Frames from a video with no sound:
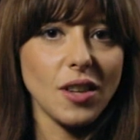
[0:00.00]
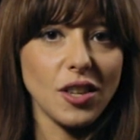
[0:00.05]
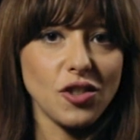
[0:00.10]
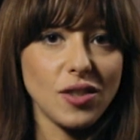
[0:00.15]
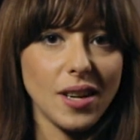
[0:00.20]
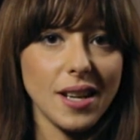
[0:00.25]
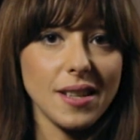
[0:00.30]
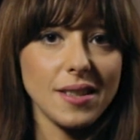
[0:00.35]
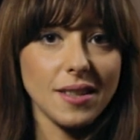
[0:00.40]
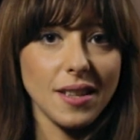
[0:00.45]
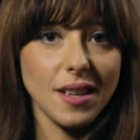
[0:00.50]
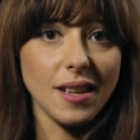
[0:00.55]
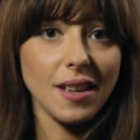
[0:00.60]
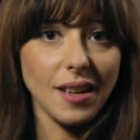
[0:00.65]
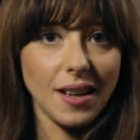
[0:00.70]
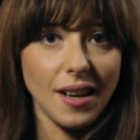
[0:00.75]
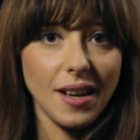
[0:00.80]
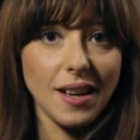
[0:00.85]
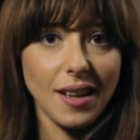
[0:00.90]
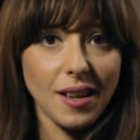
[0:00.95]
You're addressing
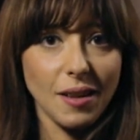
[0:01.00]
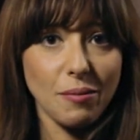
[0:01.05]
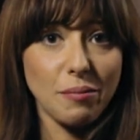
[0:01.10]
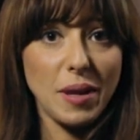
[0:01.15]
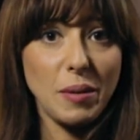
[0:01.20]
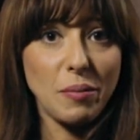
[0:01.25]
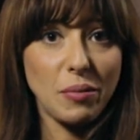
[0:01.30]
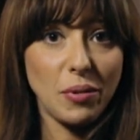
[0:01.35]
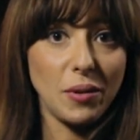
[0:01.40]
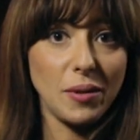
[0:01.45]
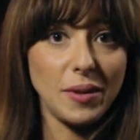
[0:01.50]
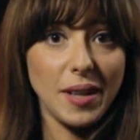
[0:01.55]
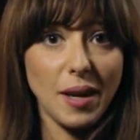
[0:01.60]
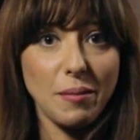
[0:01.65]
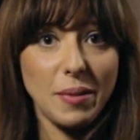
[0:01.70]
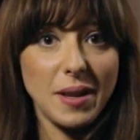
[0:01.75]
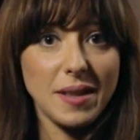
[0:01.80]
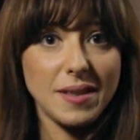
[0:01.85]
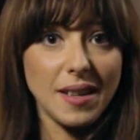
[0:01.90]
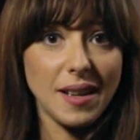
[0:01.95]
like people
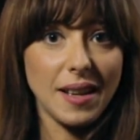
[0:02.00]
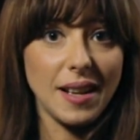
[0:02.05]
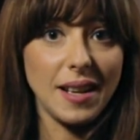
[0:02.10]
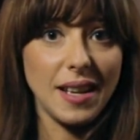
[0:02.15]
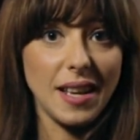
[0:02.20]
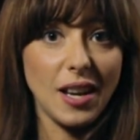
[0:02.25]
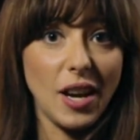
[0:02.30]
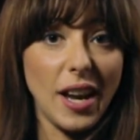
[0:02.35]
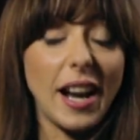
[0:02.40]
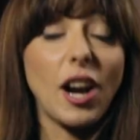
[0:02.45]
that basically